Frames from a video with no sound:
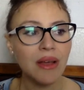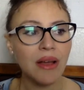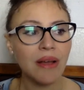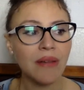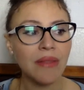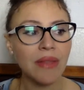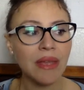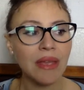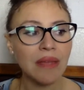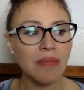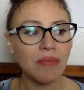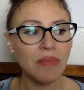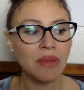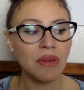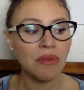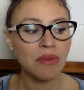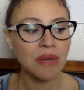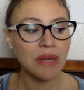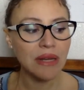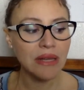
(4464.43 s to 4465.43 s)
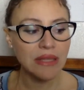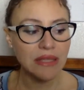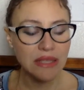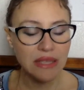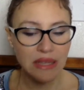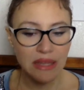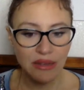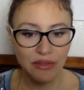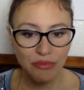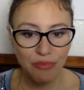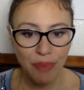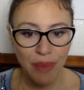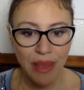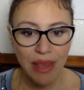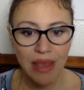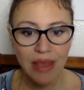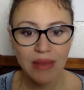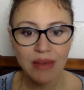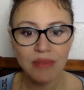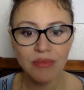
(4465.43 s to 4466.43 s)
They can be releasing of
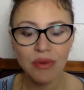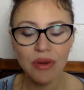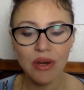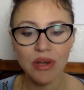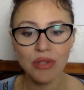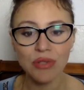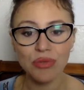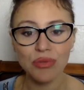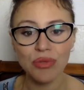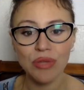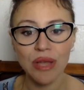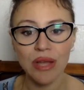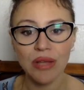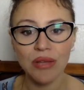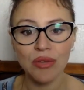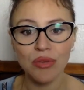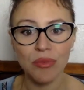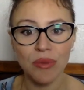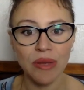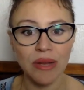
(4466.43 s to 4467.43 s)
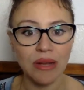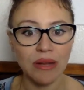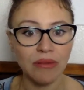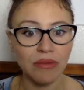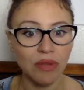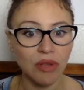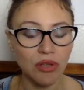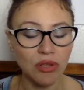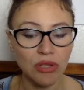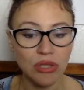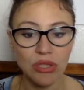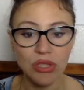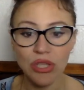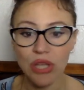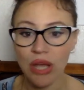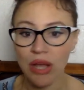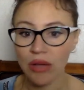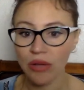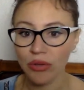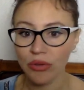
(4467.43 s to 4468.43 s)
pain in regards to that. You might have lost a
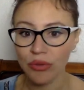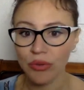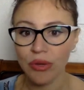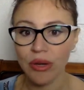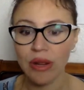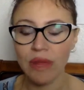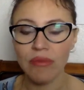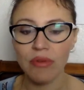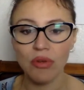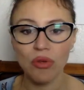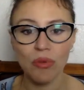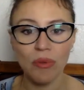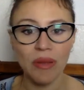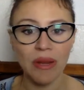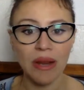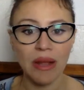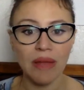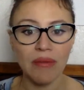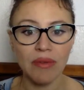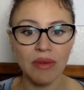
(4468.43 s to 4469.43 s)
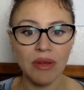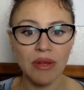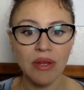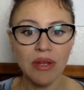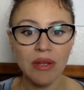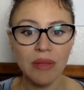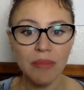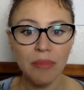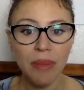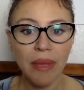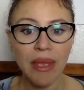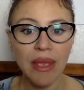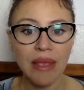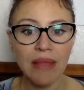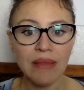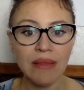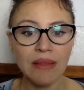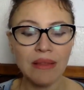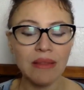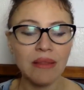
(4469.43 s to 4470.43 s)
child or whatever. You might have a pain
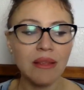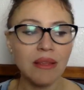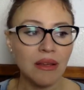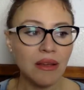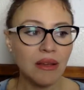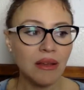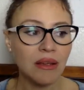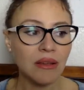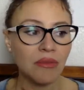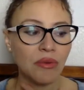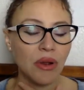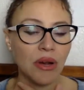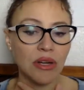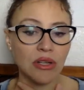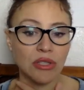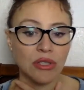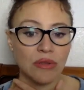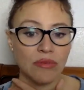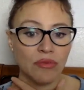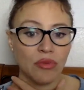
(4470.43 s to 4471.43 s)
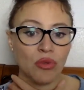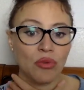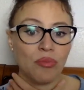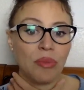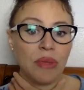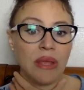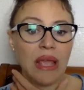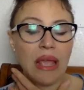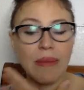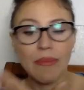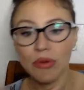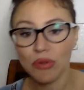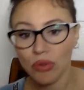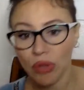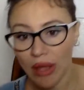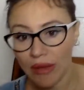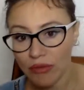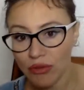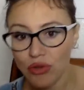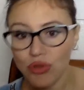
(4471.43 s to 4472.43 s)
and in regards of not being able to
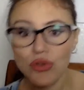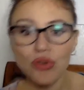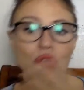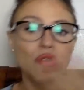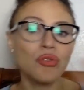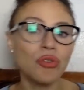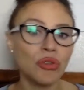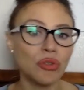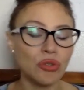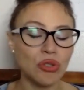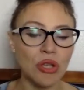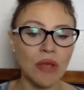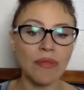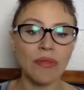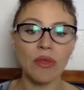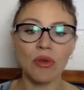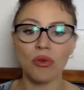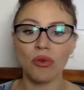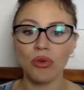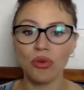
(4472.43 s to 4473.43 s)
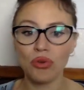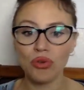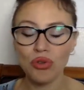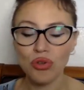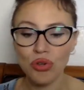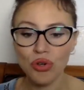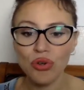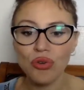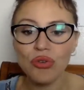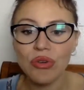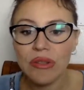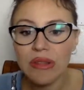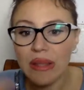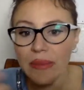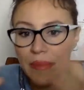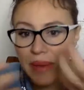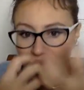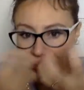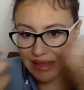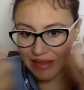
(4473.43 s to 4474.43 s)
have children or something, or your children, there
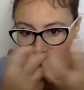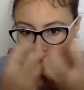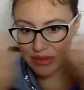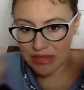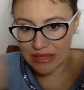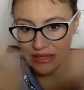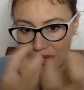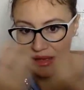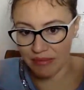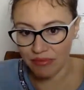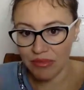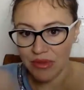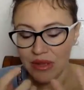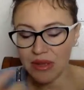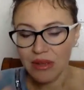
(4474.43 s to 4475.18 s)
might have been some